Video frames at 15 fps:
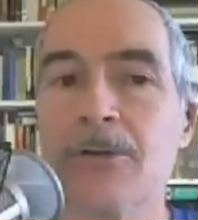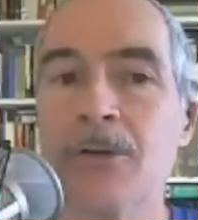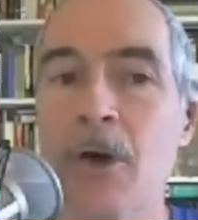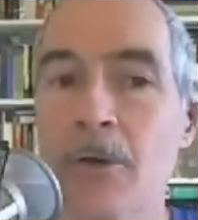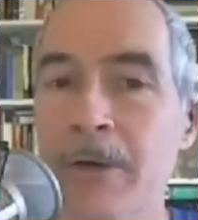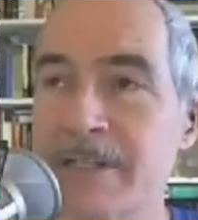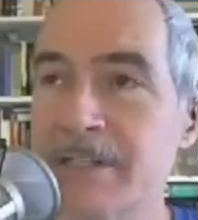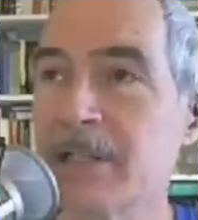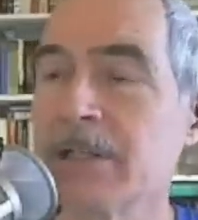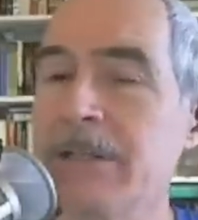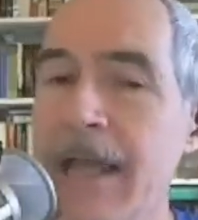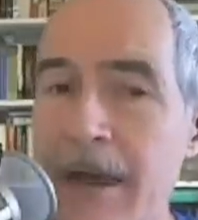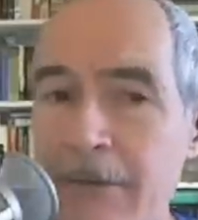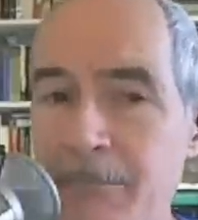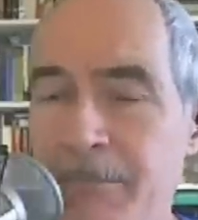known as
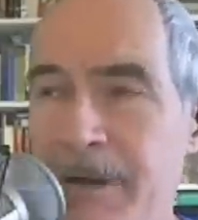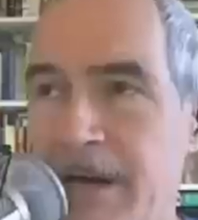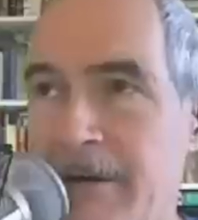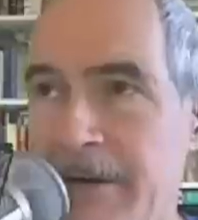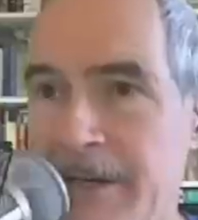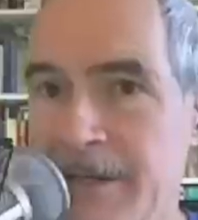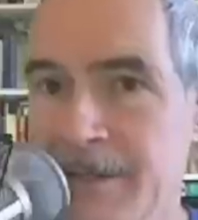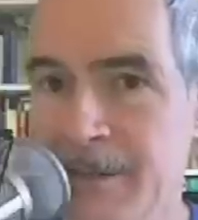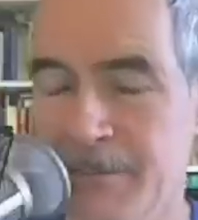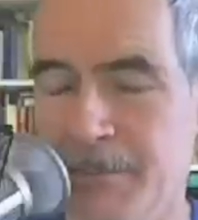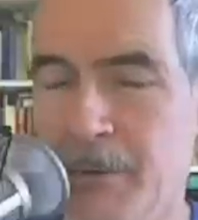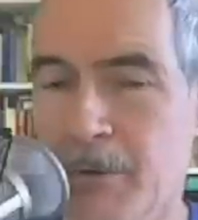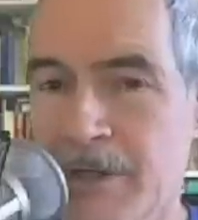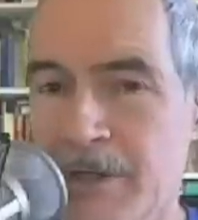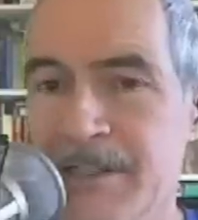Cloudberry
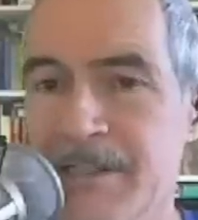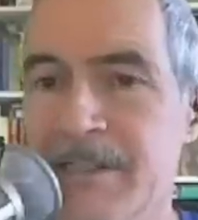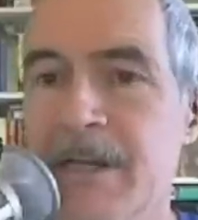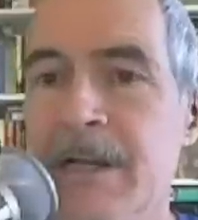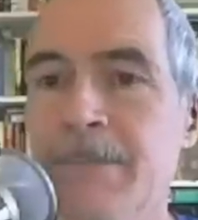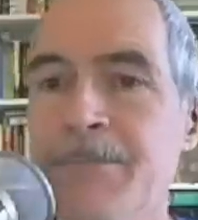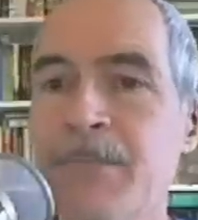supports.